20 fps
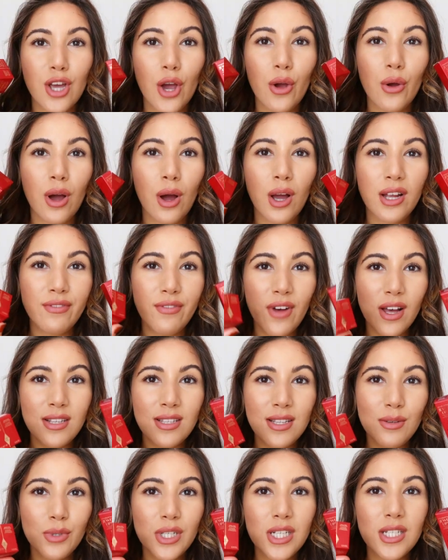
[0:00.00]
So I
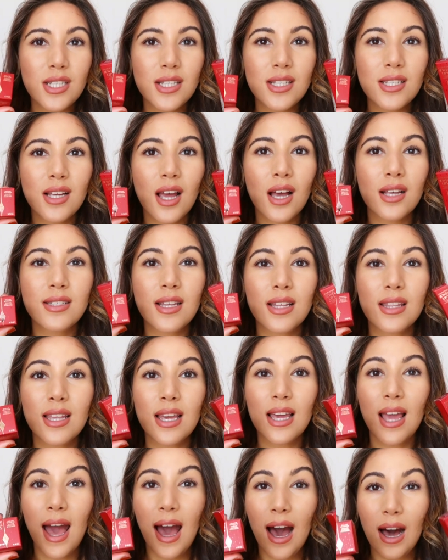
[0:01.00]
firstly want to discuss
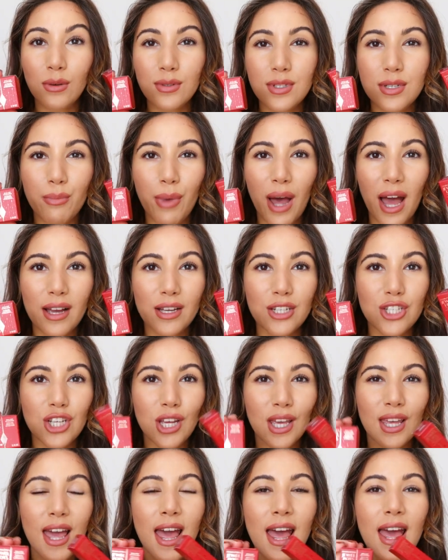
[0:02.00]
the outer
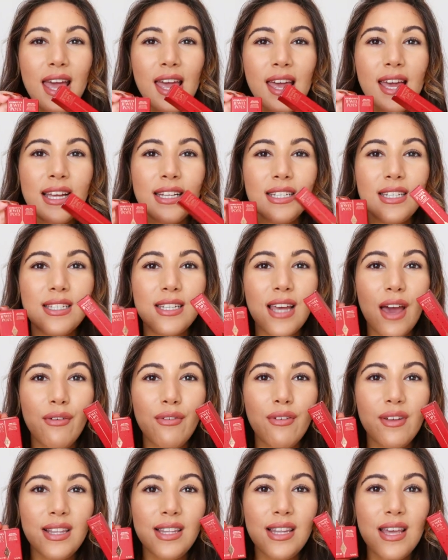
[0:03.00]
packaging. It
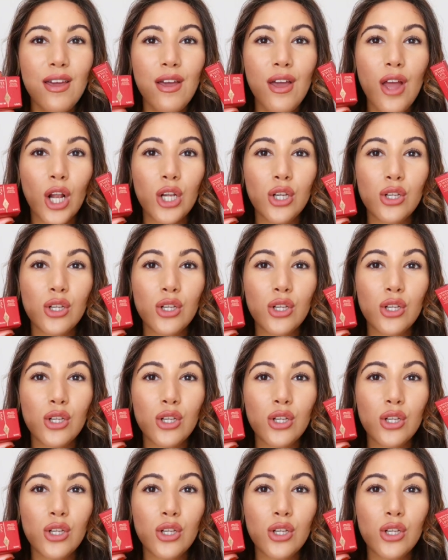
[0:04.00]
definitely